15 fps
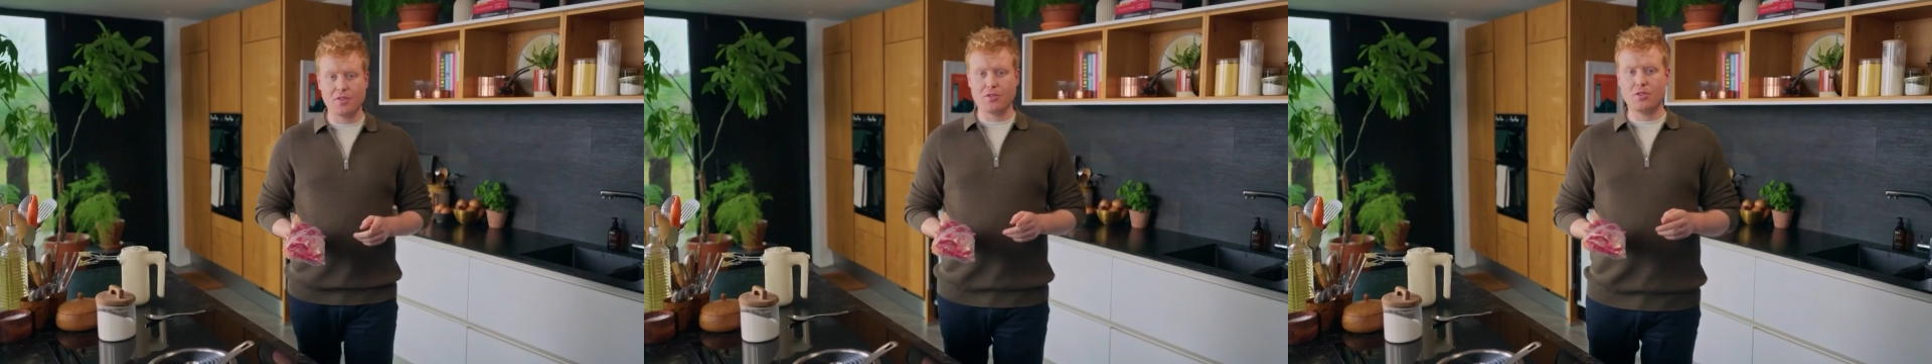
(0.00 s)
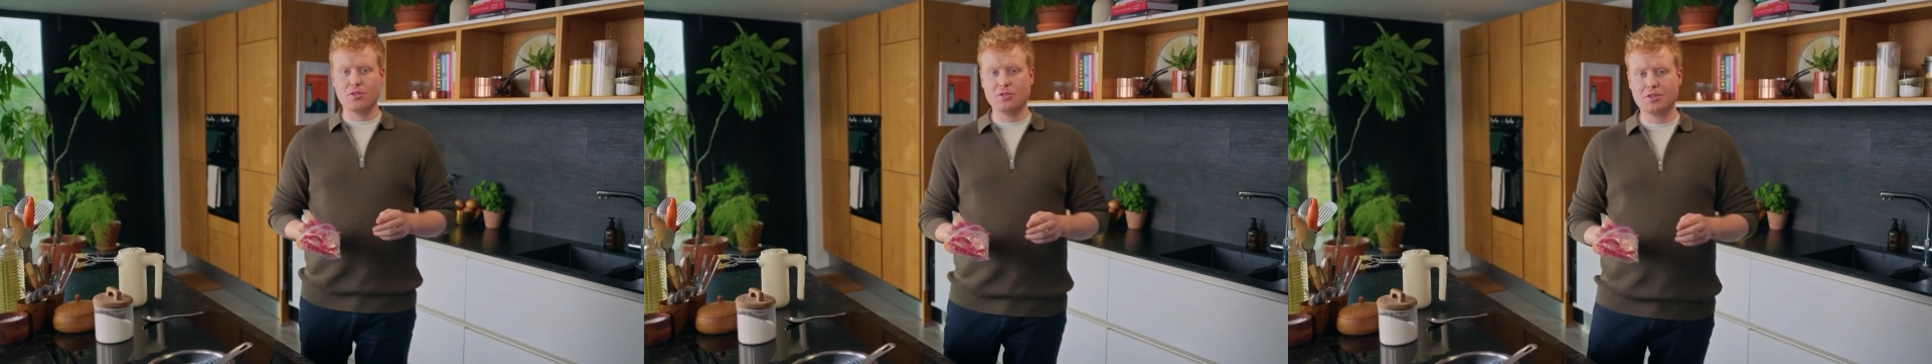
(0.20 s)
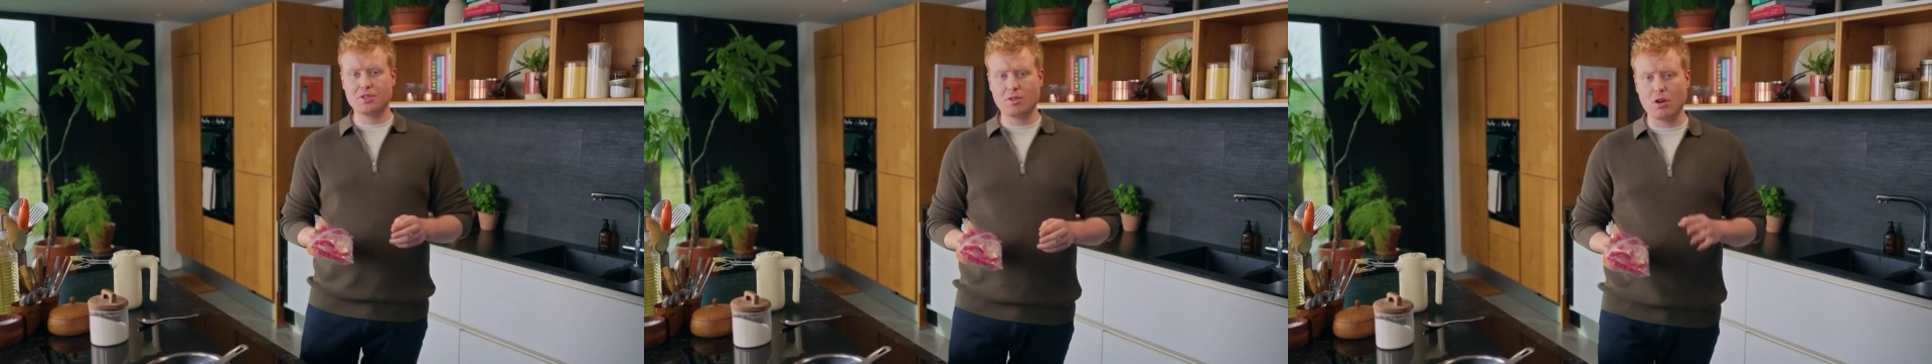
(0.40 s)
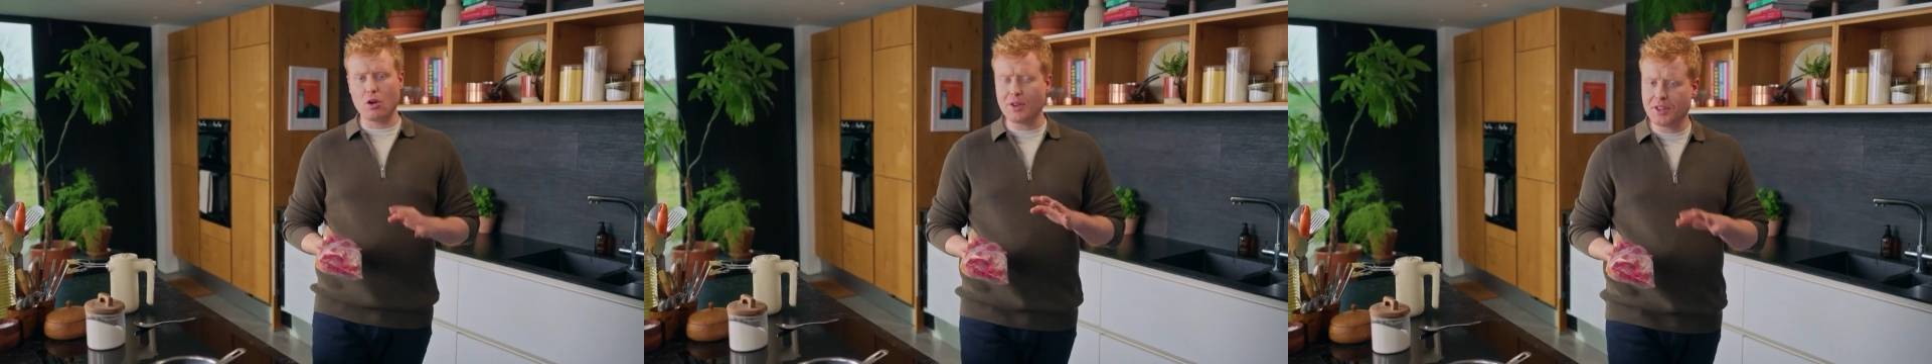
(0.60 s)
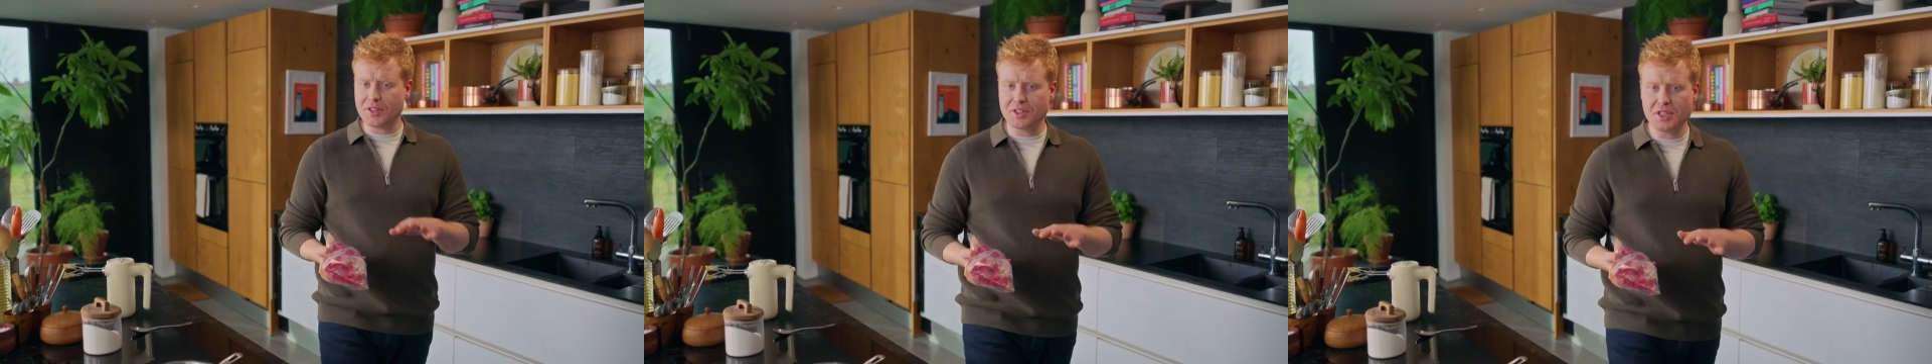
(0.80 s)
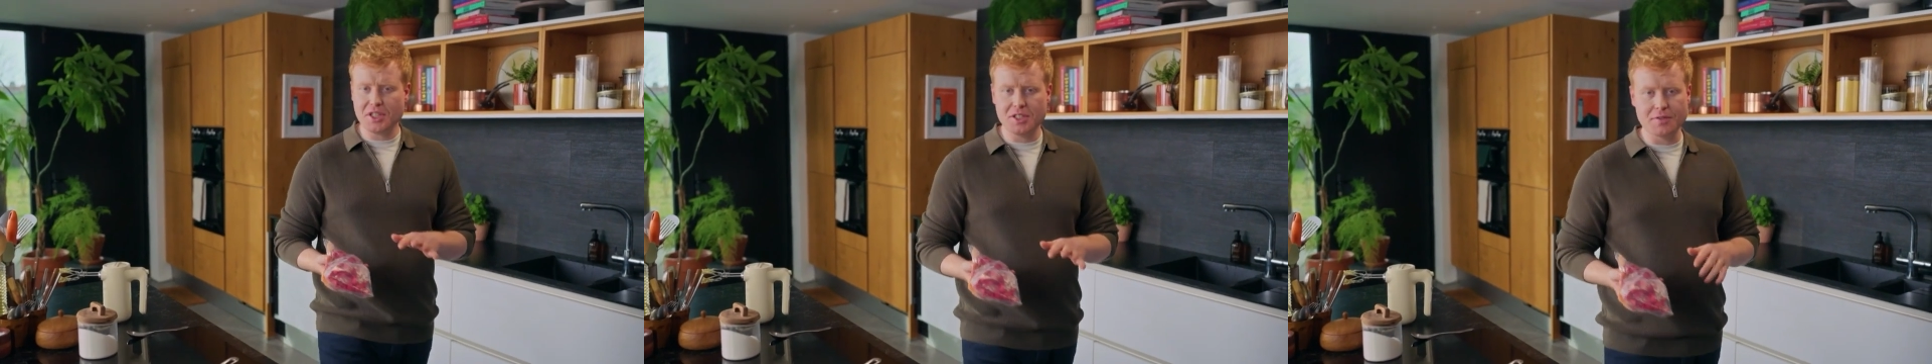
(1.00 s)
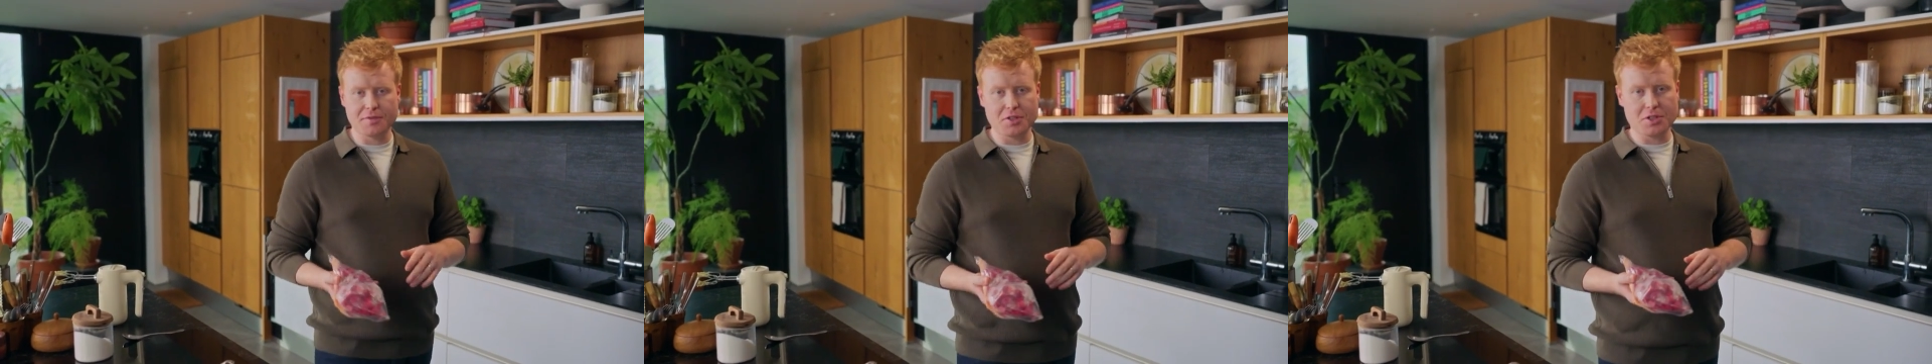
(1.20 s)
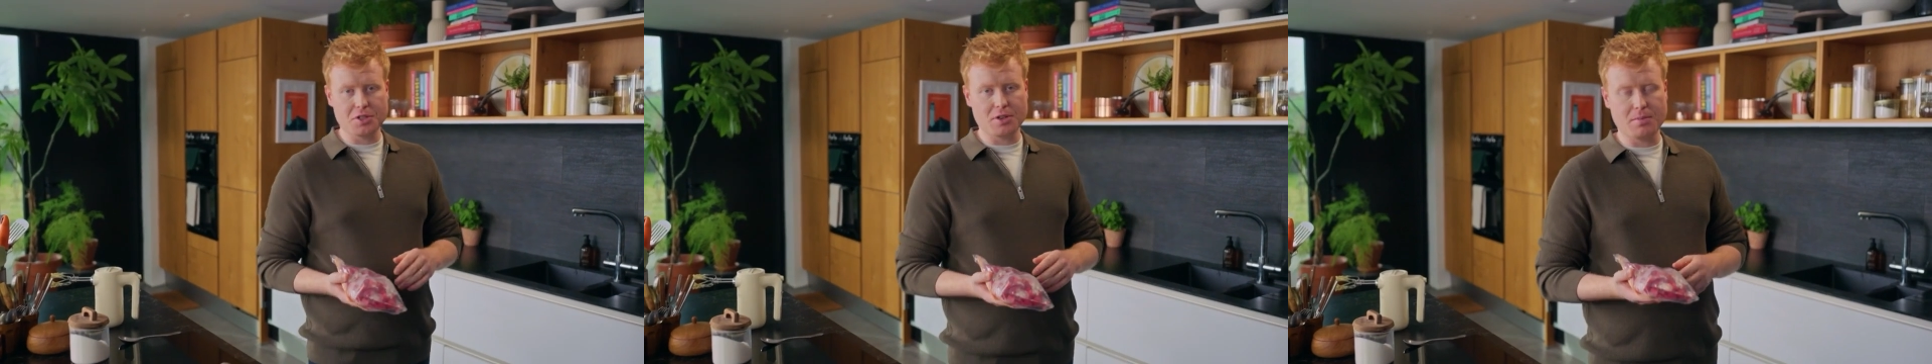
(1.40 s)
also only in season for
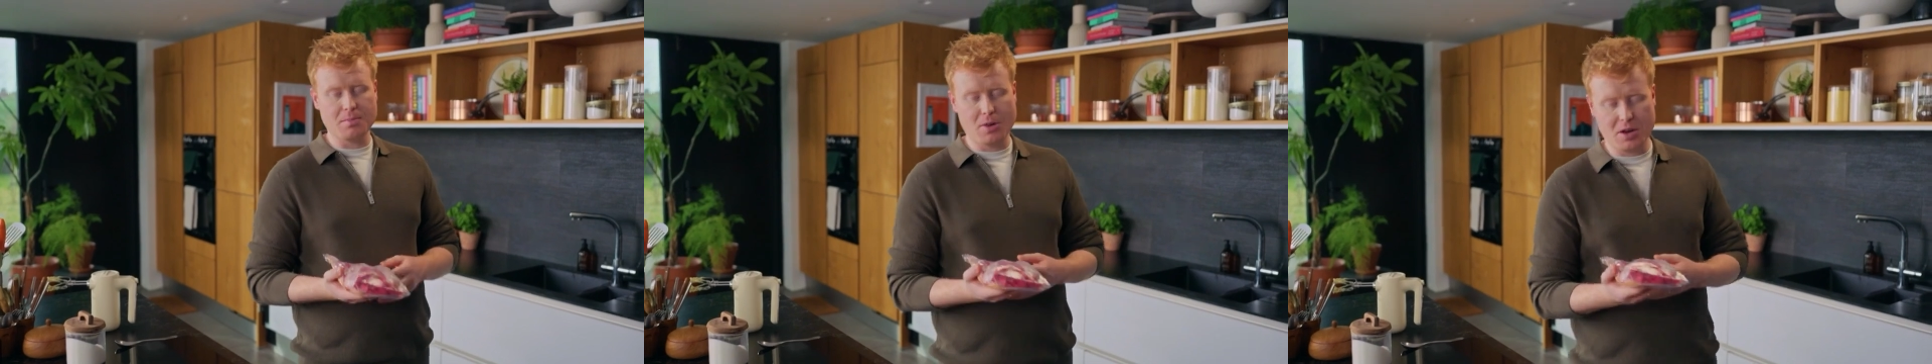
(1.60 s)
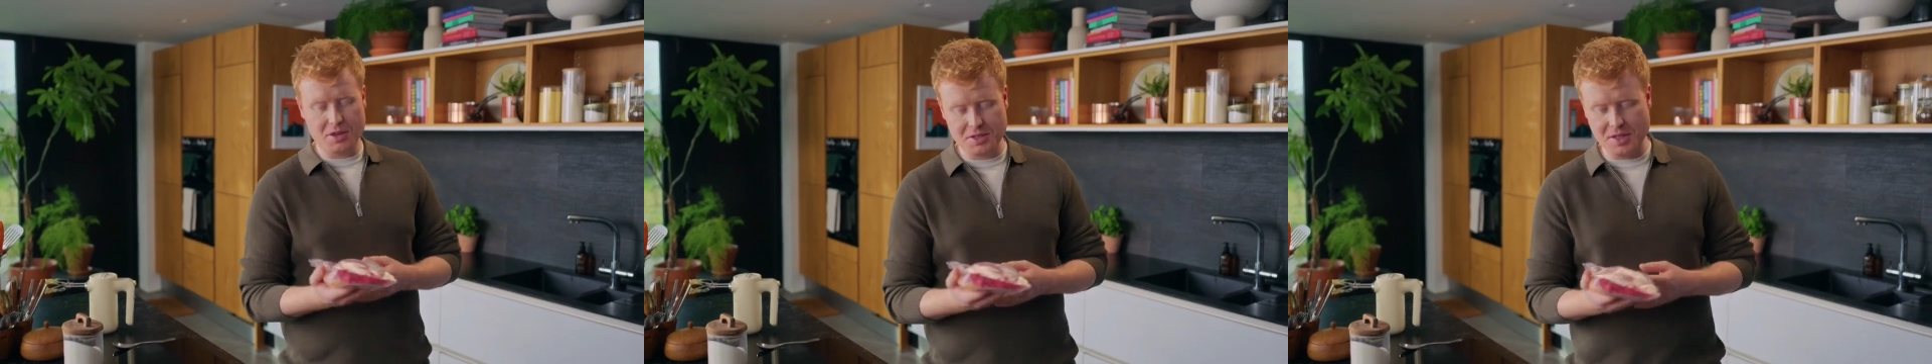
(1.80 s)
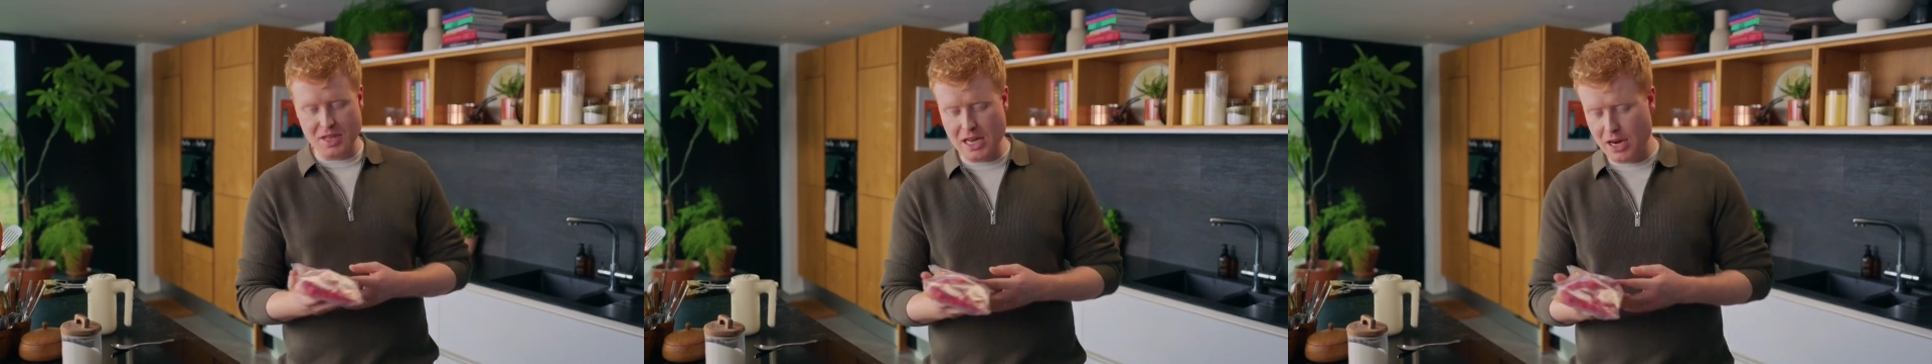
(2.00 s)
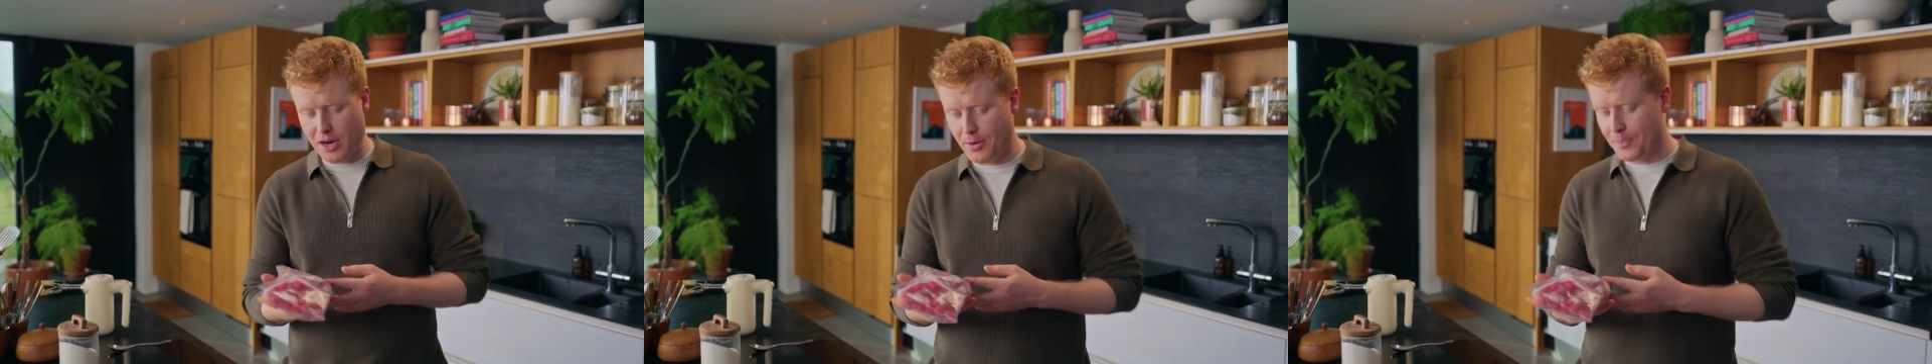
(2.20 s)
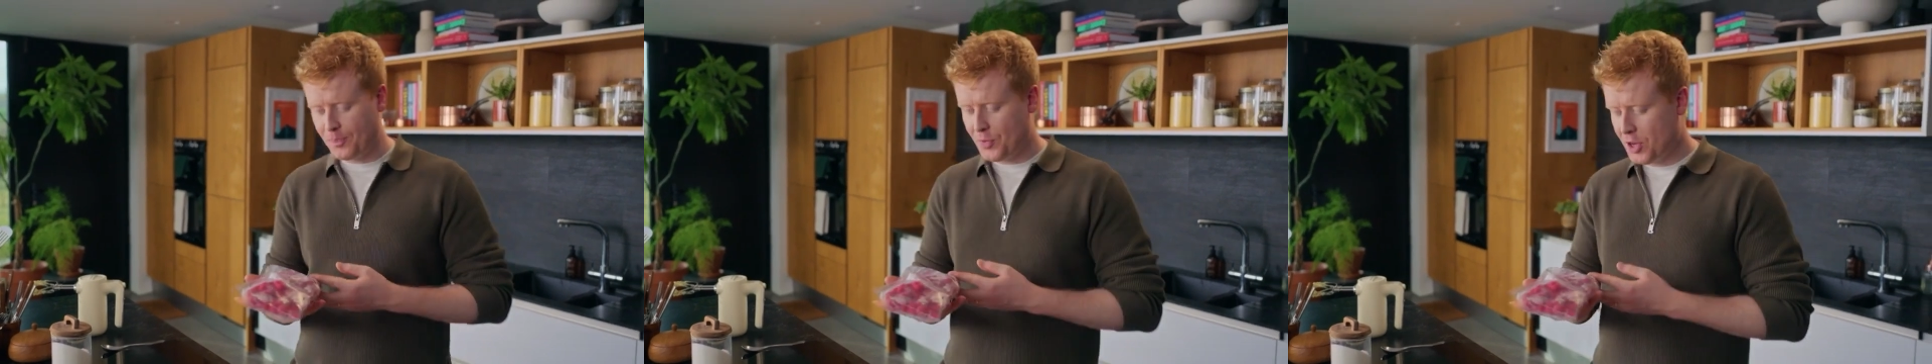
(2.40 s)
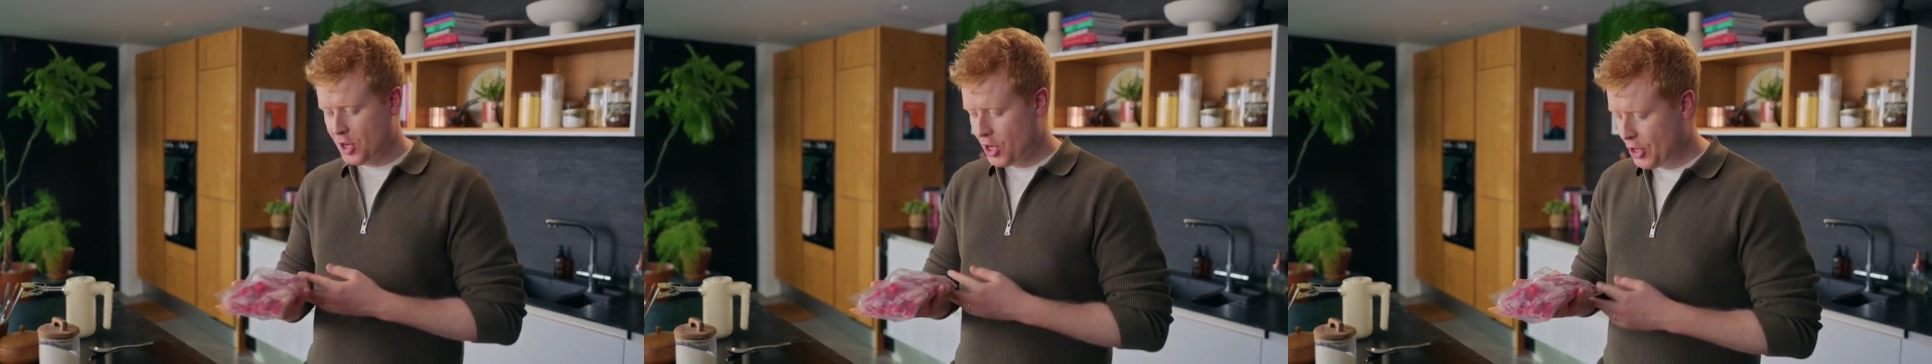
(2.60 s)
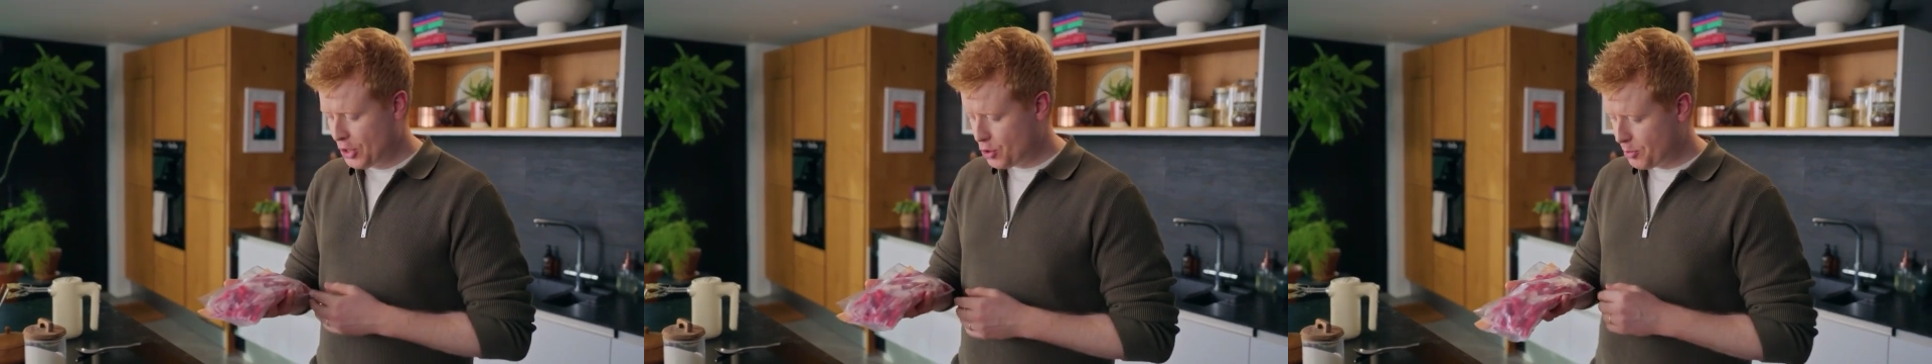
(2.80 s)
certain parts of the year. So I'm